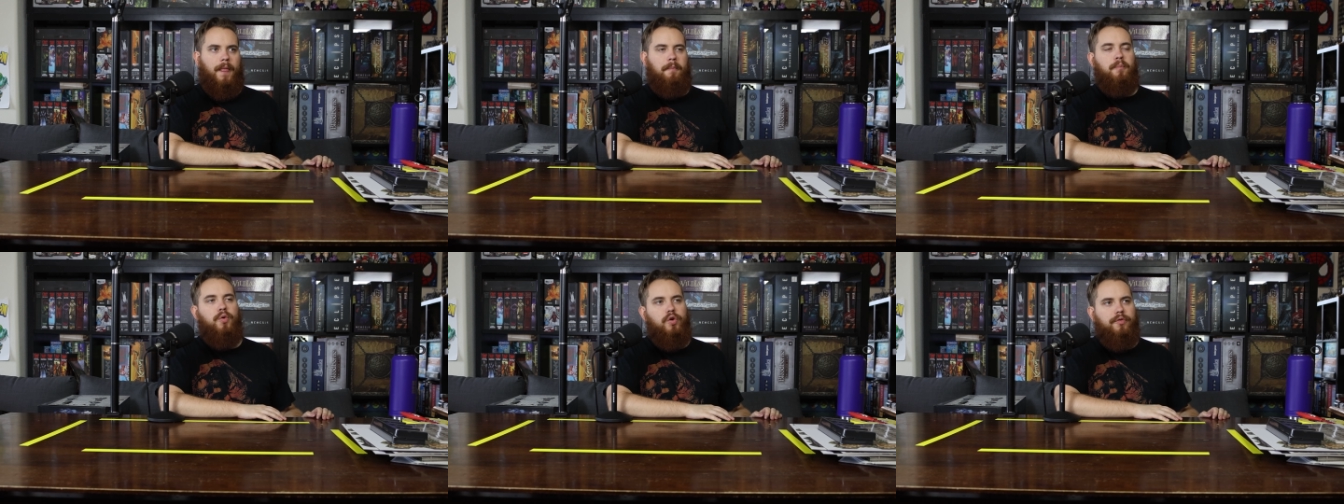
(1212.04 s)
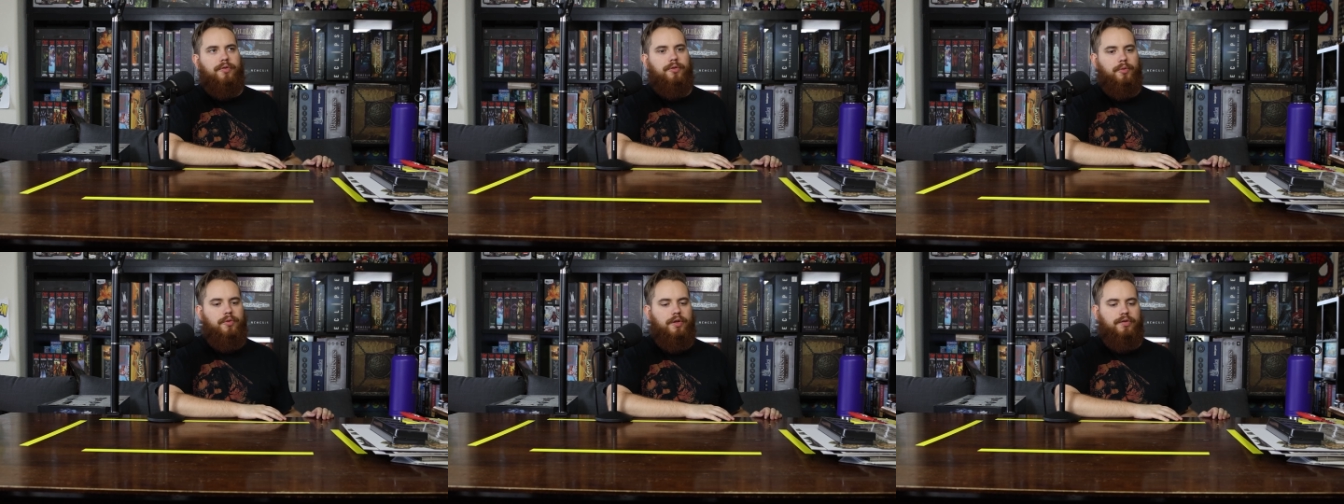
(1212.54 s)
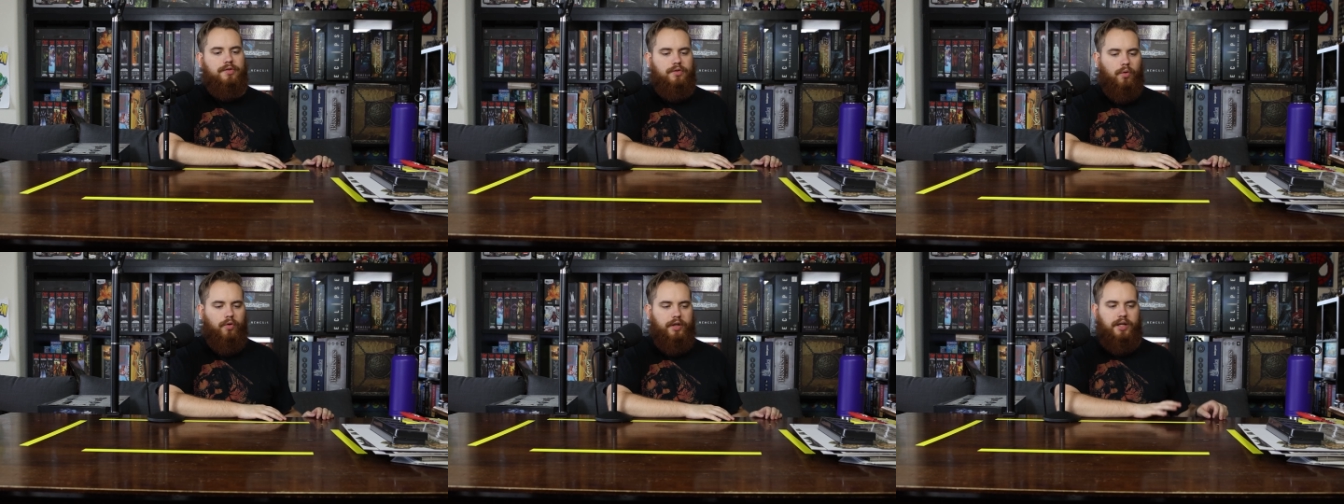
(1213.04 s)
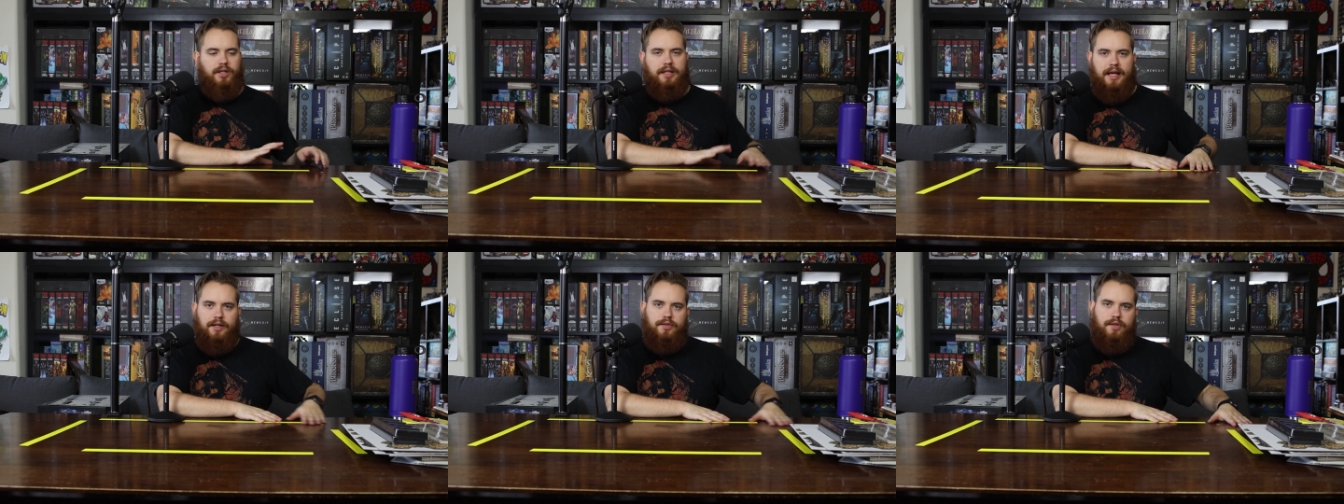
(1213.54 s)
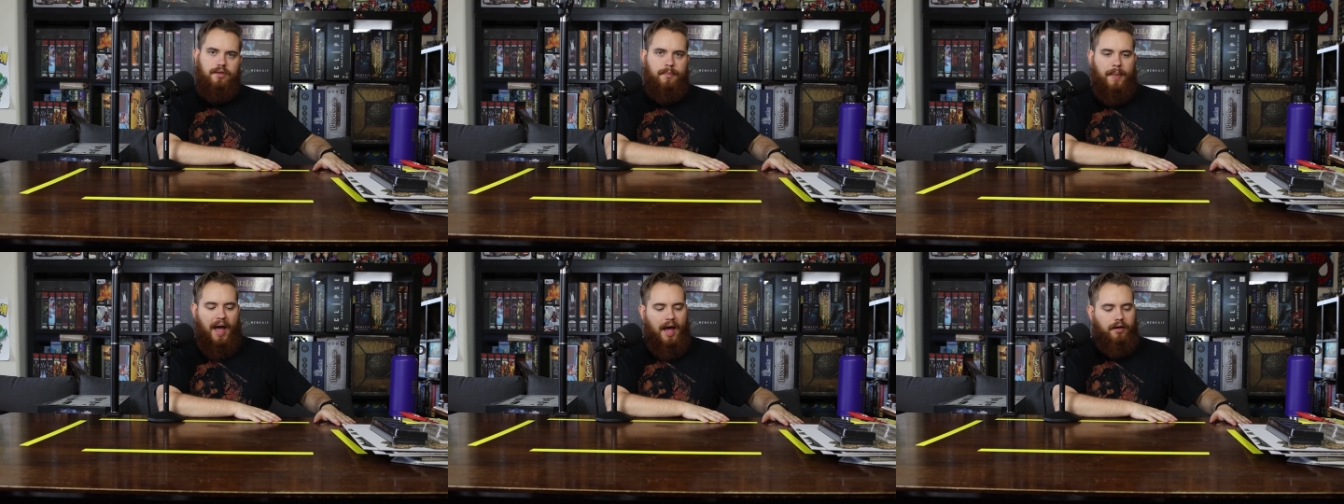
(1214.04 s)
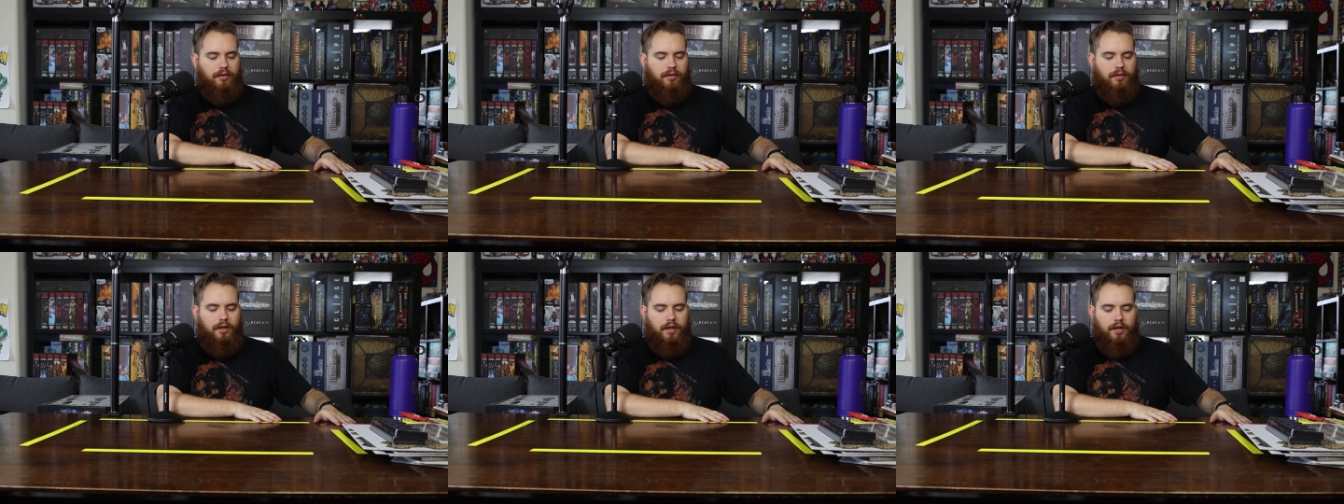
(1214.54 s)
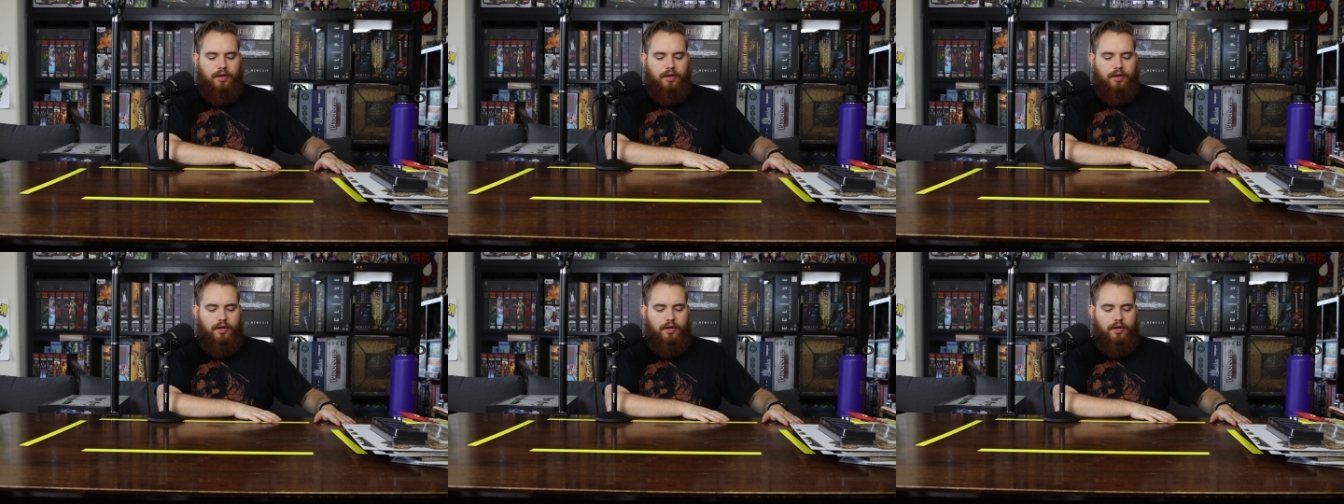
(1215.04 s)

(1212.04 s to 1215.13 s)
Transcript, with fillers: move through the story and get to the battle